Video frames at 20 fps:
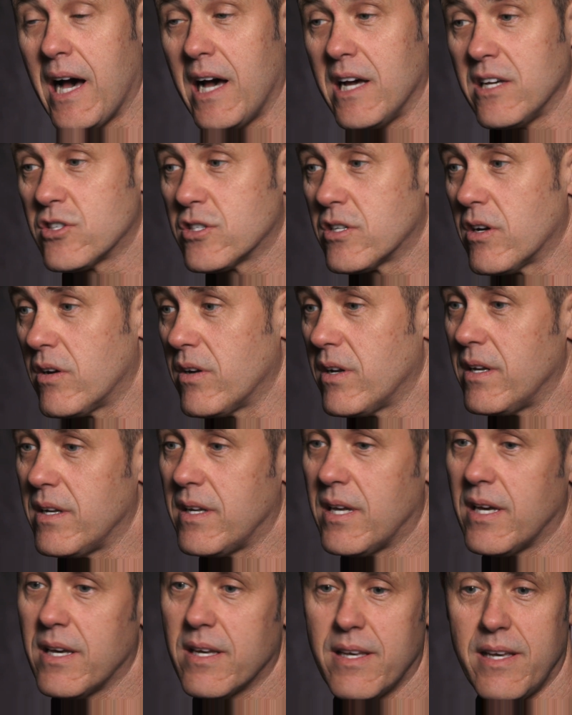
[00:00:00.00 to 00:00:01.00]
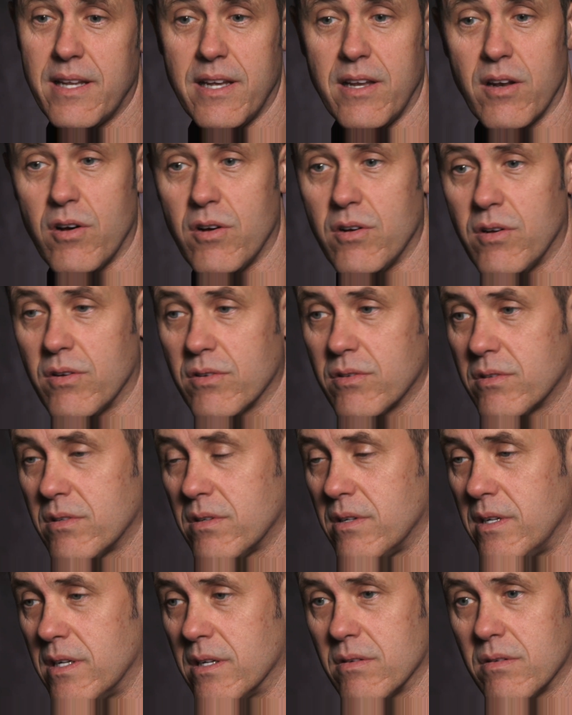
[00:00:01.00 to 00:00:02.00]
I started getting all,
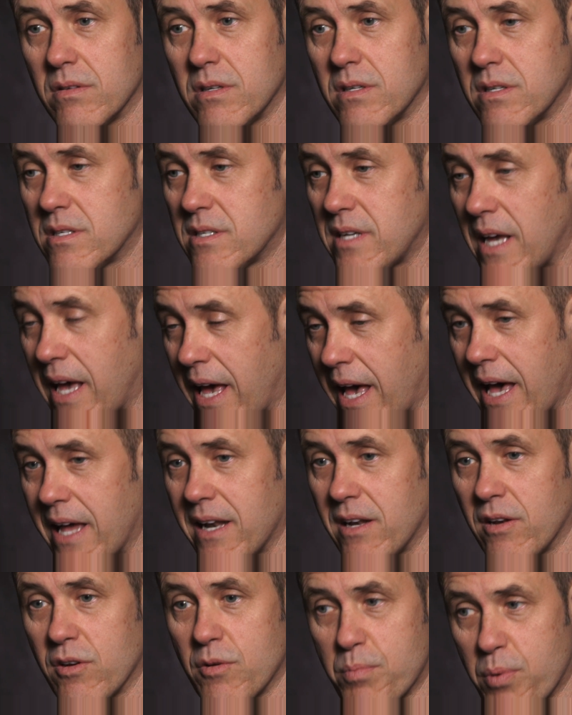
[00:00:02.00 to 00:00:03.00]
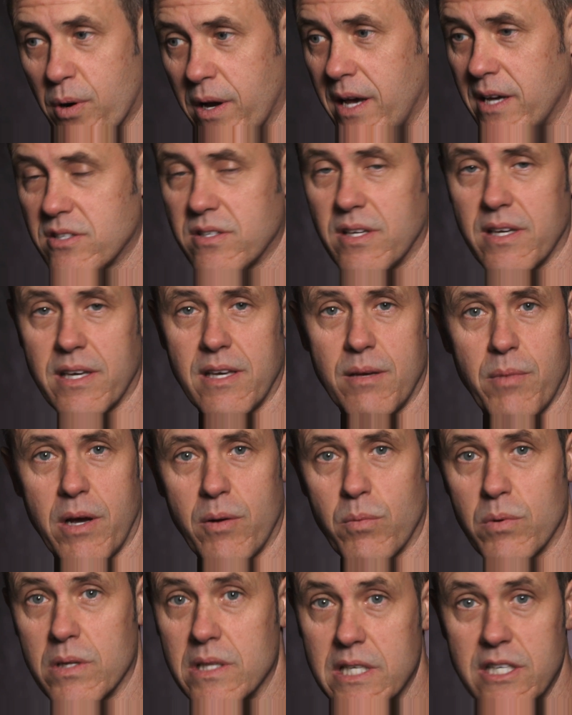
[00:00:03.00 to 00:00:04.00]
you know, sad and depressed, thinking my
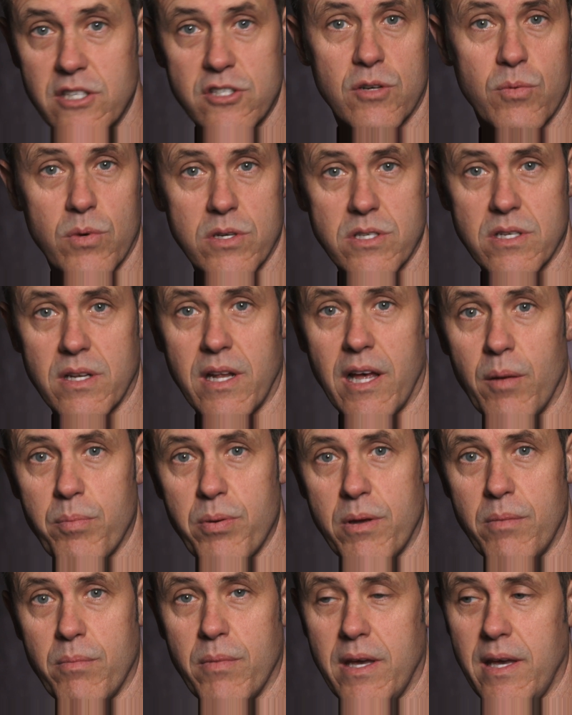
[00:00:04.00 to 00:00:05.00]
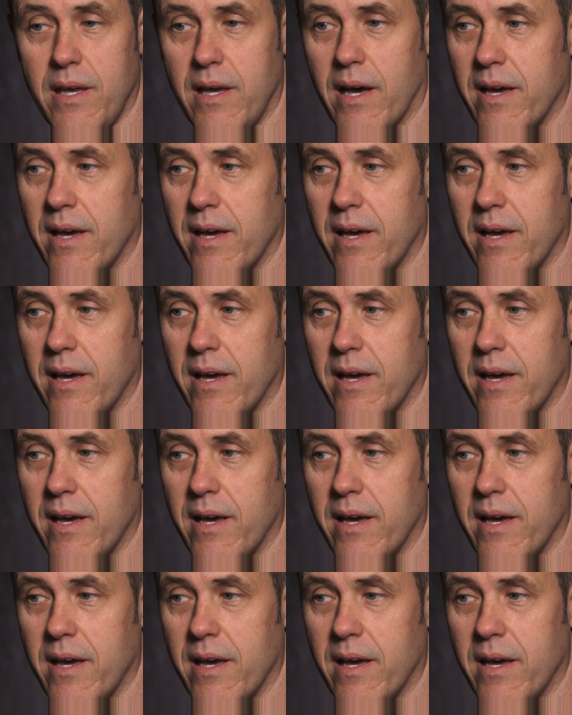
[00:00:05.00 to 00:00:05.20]
religion wasn't helping me.